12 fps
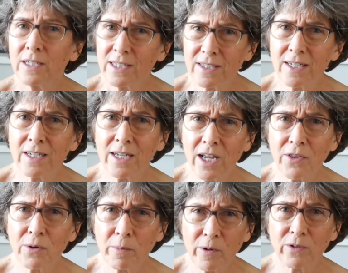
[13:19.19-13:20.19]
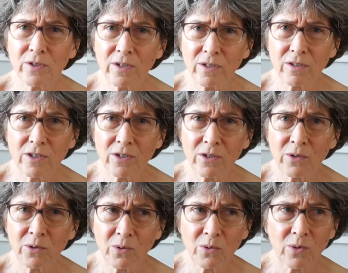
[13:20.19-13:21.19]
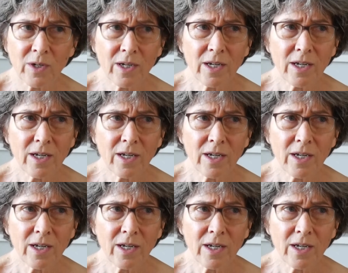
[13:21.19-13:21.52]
just another person to